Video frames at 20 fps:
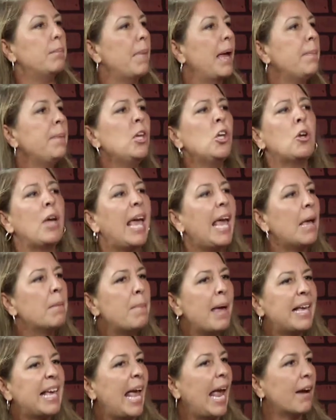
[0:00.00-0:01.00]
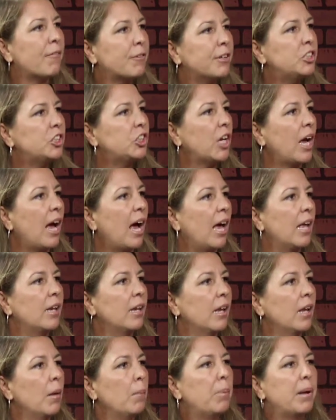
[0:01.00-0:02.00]
maybe you can't make every shot,
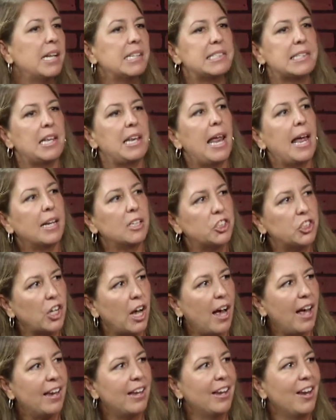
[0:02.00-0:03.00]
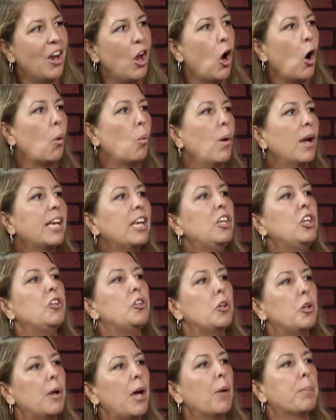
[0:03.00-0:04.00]
but it's the next shot. Or mm -hmm. what mm-hmm. can you
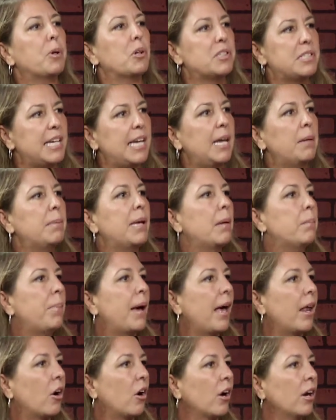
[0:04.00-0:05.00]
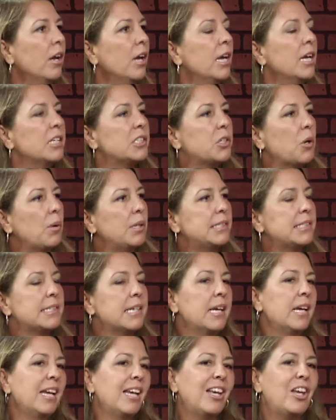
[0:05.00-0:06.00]
do to help your team get better? So it's,
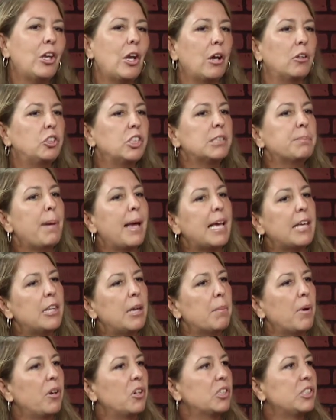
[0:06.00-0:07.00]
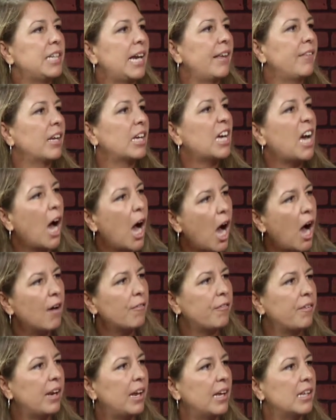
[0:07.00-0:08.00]
you know, just making them understand the
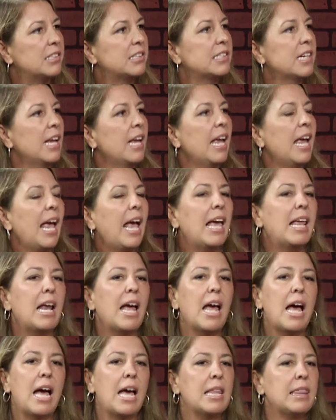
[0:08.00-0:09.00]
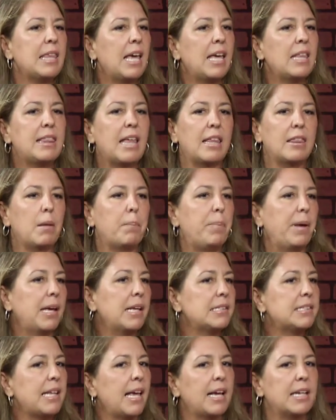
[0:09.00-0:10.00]
confidence. Yeah. And I, I think that the
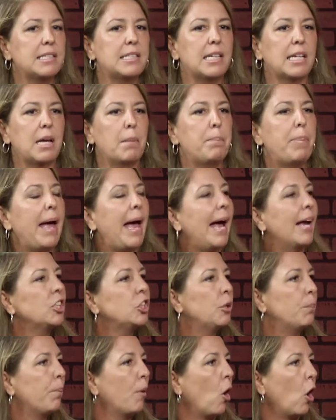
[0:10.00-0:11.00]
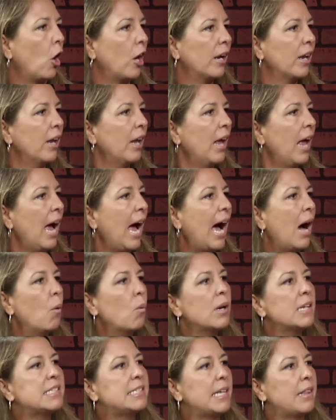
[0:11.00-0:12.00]
biggest thing is the compassion part. I
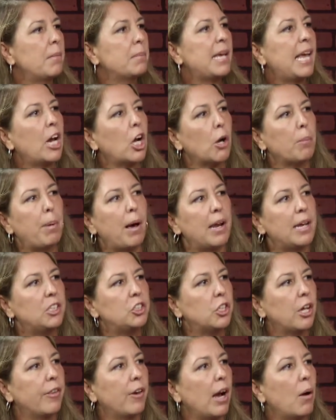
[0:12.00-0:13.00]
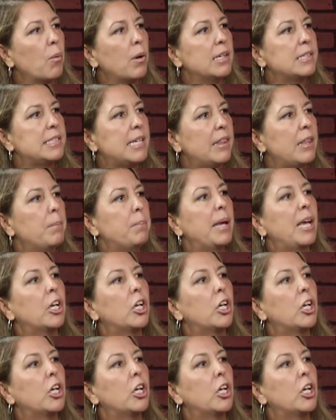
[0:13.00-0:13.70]
want to see them care about each other. I want to see them be a